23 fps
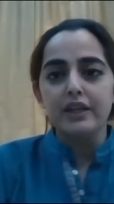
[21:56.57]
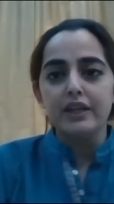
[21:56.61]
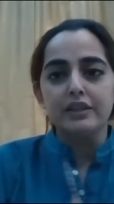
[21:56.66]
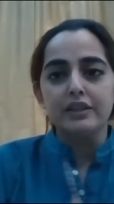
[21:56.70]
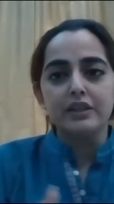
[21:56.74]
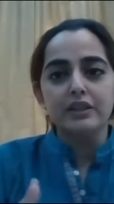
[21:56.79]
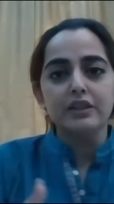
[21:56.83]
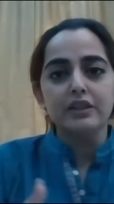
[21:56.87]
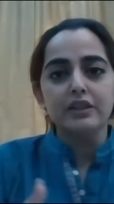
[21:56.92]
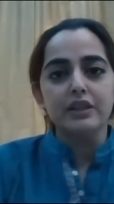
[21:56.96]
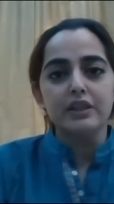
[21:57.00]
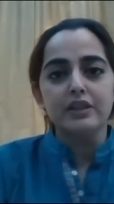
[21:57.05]

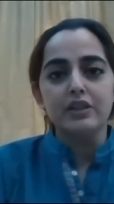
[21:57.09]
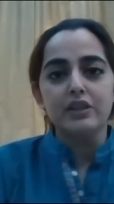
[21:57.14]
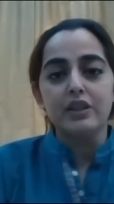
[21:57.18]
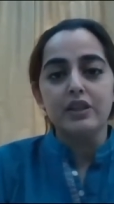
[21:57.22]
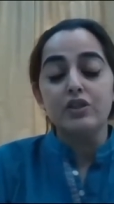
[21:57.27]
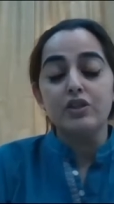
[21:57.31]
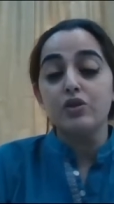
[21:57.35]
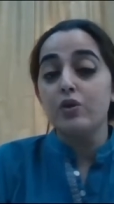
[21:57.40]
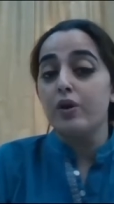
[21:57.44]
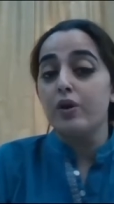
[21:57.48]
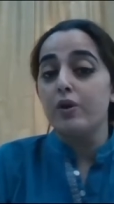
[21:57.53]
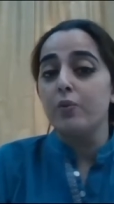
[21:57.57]
it's a it's
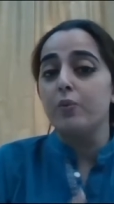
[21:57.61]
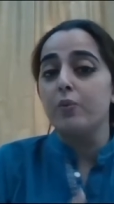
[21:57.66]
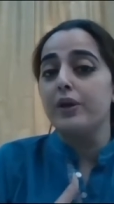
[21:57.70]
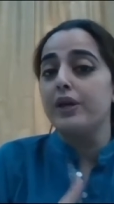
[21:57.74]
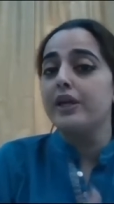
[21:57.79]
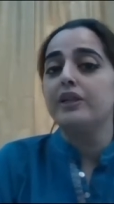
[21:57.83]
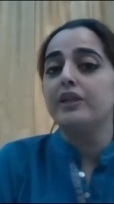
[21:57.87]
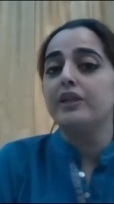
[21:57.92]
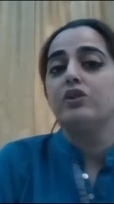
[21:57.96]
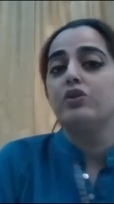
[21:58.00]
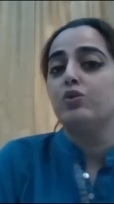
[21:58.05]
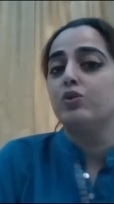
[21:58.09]
it's not a
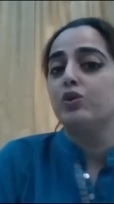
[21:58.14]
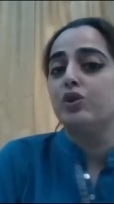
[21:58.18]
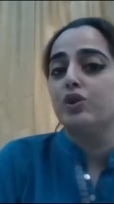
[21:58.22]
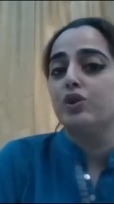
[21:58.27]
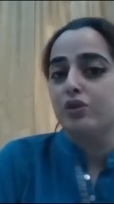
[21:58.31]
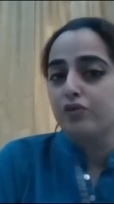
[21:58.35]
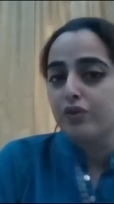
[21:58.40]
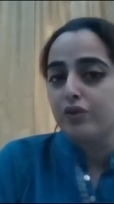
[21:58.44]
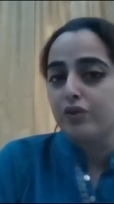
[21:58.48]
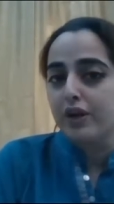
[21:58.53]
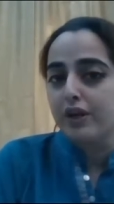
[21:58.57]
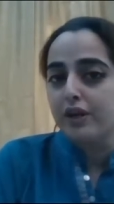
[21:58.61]
winning
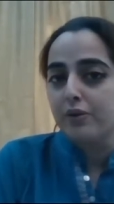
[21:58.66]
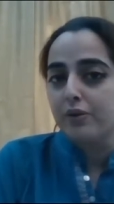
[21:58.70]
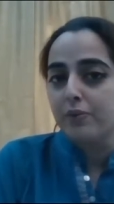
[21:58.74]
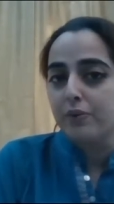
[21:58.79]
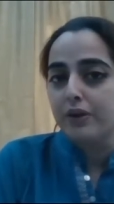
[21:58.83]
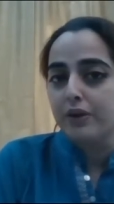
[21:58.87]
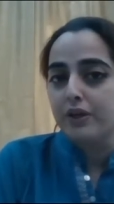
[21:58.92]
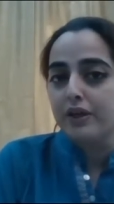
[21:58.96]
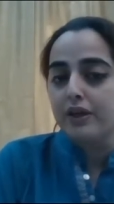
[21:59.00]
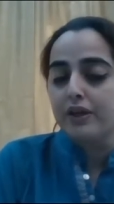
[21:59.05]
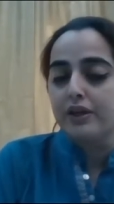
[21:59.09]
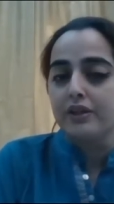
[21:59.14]
situation for
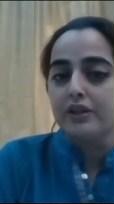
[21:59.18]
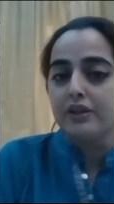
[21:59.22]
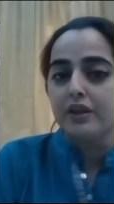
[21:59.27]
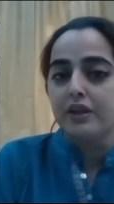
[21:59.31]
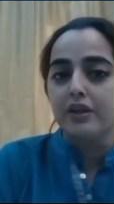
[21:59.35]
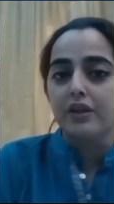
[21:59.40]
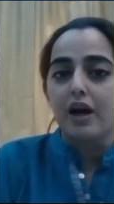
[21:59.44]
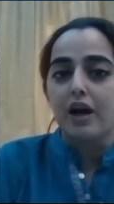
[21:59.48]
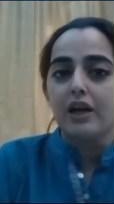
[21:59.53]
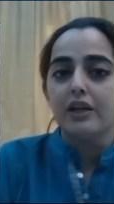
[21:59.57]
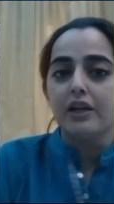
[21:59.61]
anyone it is an